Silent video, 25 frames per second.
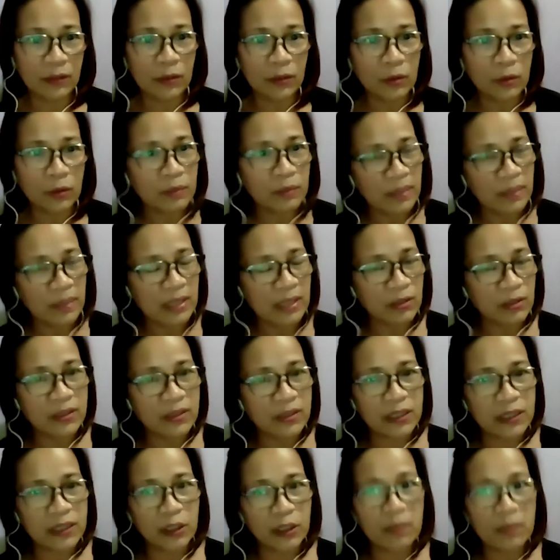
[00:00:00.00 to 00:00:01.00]
could be
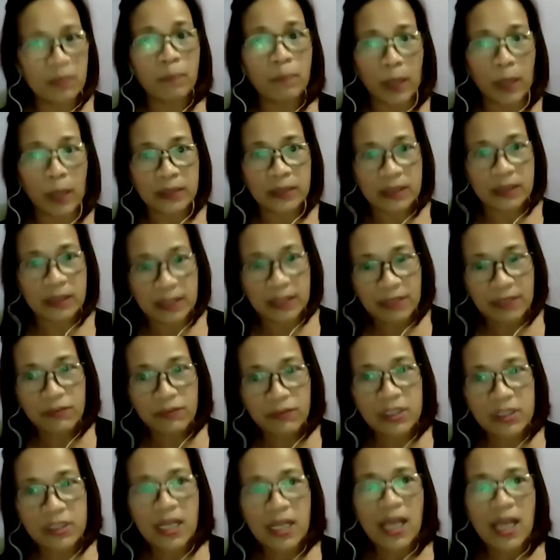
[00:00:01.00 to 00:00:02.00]
considered
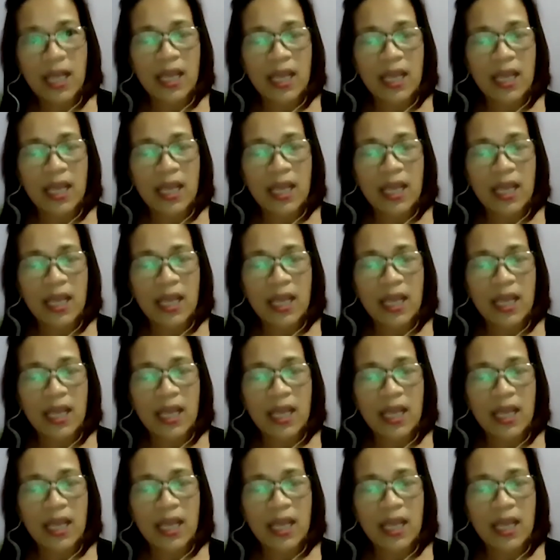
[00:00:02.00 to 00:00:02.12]
positives